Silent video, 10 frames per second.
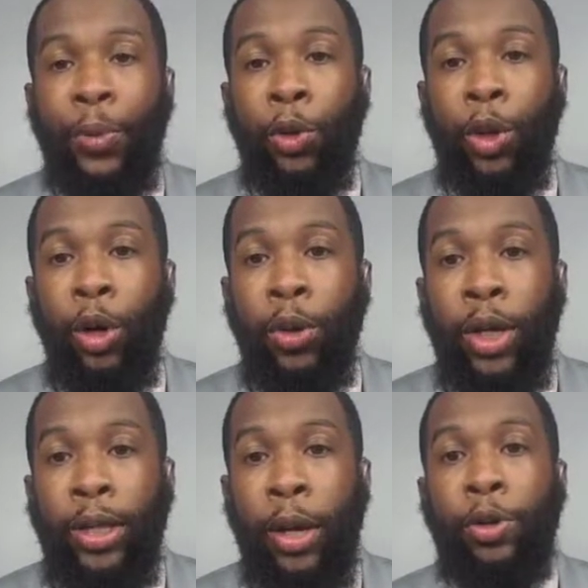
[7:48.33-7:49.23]
You know,
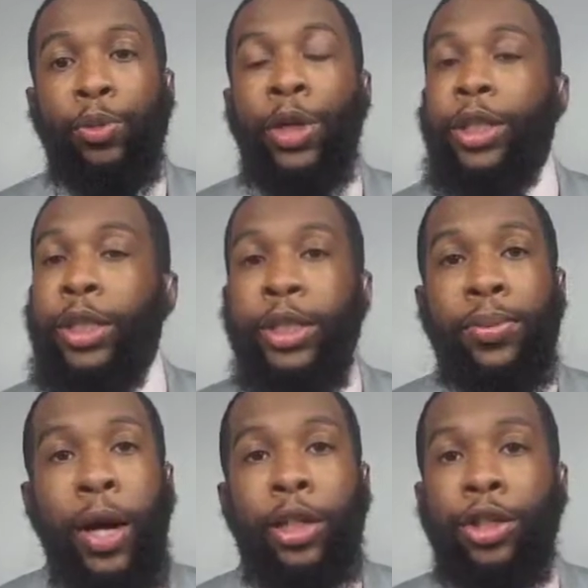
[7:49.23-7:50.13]
they was preaching this
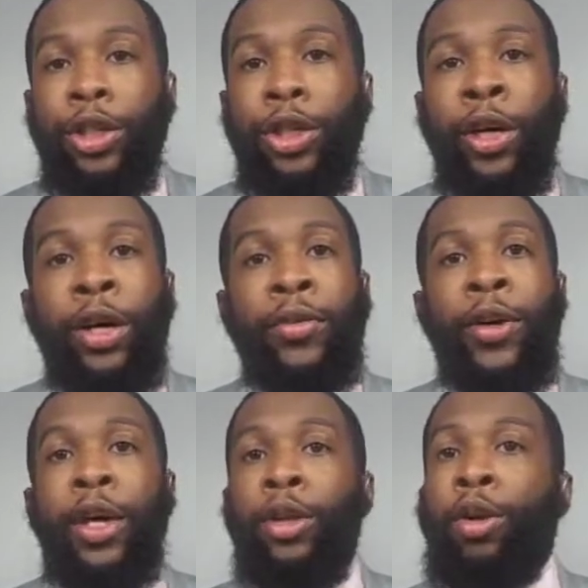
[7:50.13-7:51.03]
mantra of
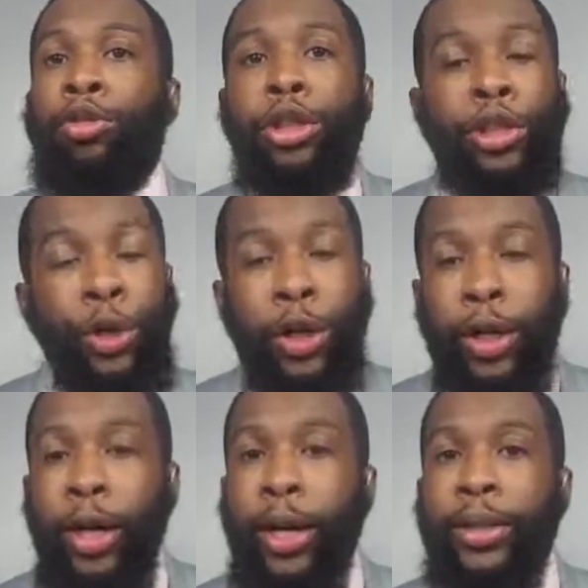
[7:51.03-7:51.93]
no
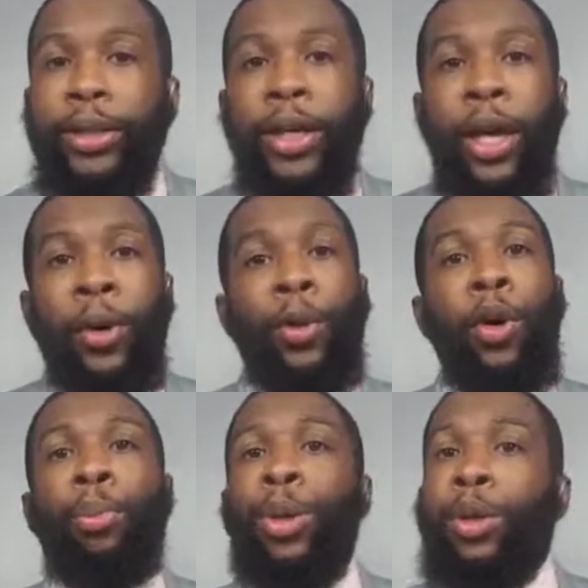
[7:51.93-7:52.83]
shortcuts, and we're
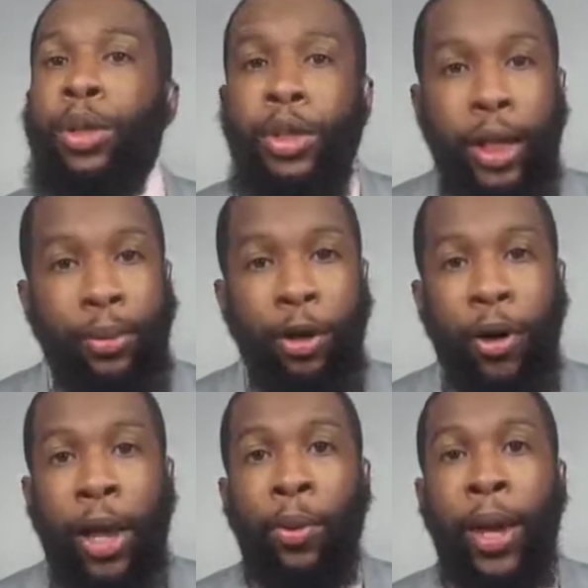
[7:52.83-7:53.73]
gonna build the team the
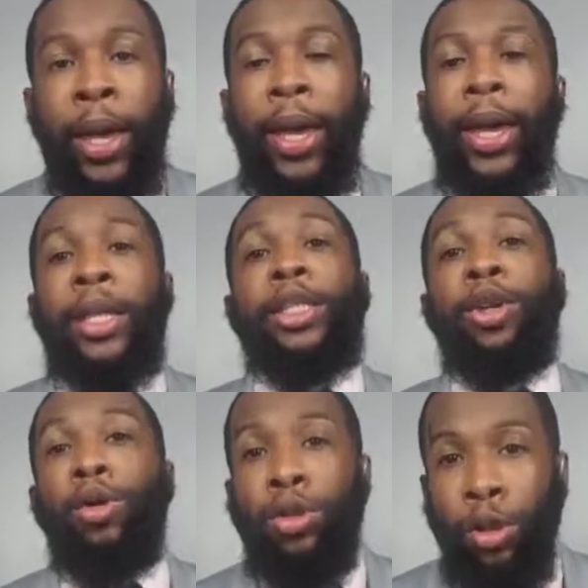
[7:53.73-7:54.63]
right way, and this
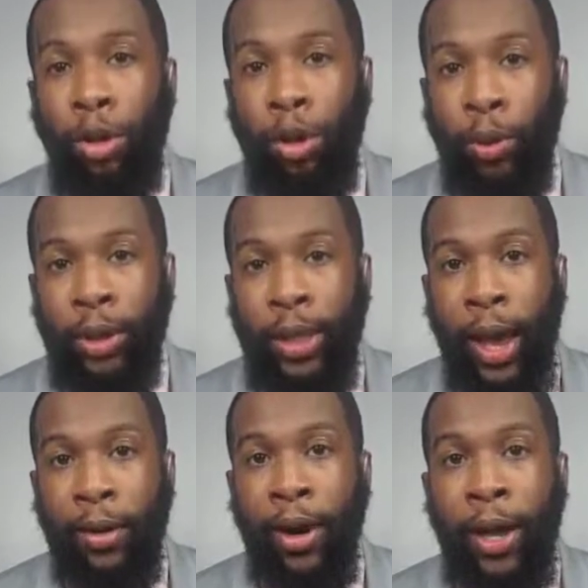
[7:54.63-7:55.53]
goes along with
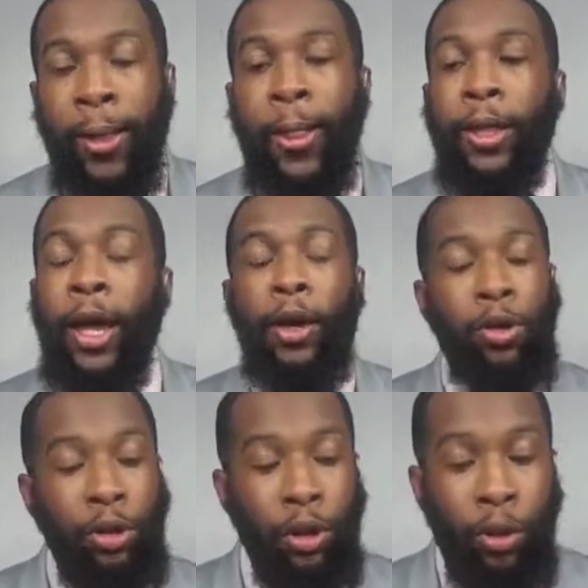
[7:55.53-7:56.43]
that, right? That
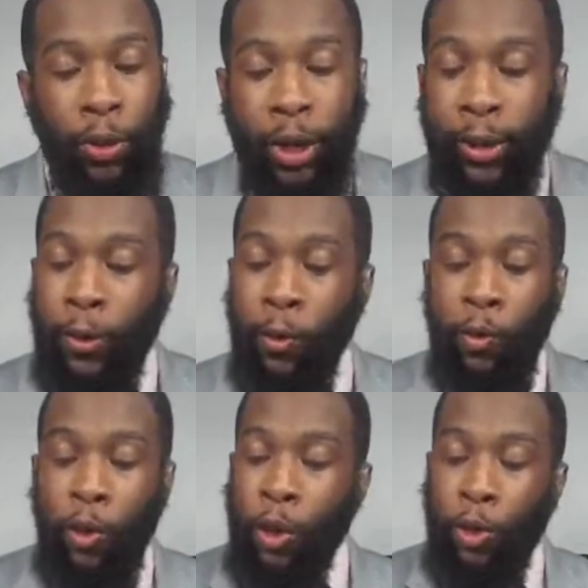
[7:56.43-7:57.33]
goes along with it.
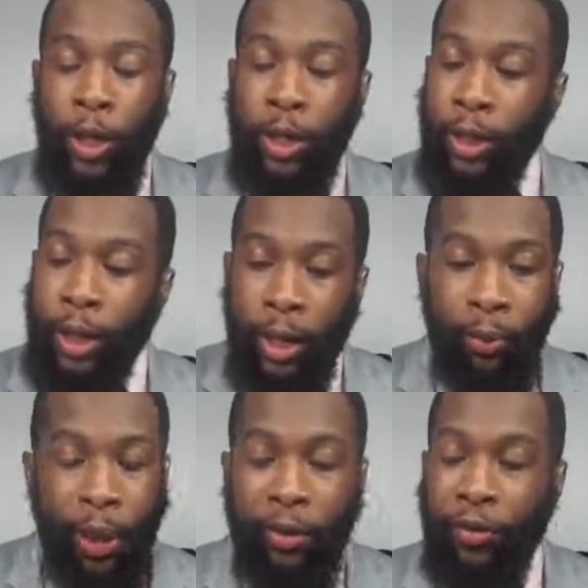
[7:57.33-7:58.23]
You either get a
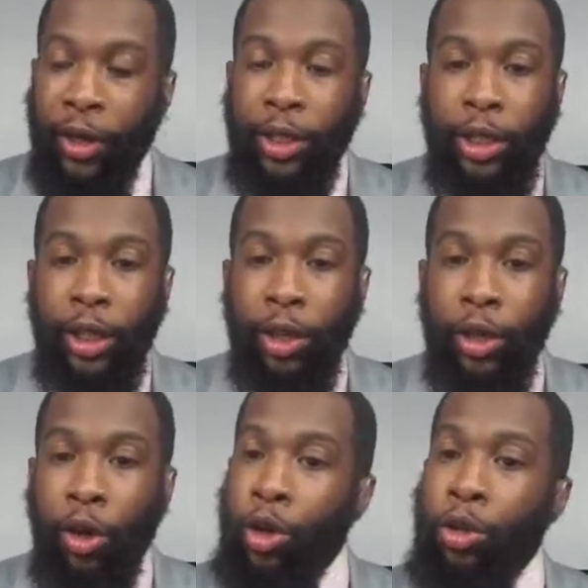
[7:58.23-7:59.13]
big fish
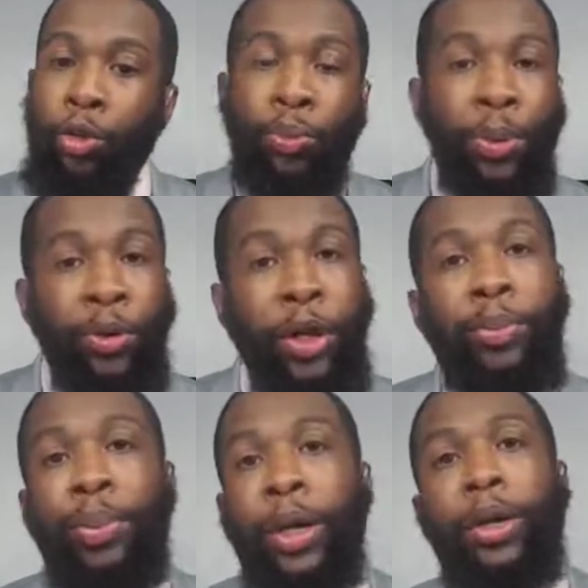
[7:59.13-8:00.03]
or you
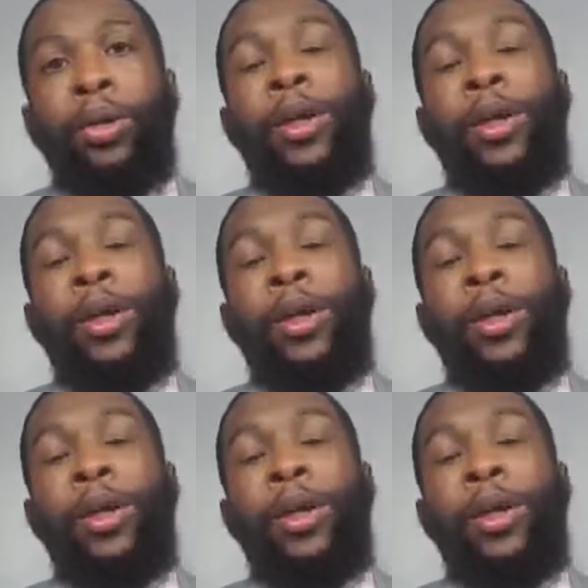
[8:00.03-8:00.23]
rebuild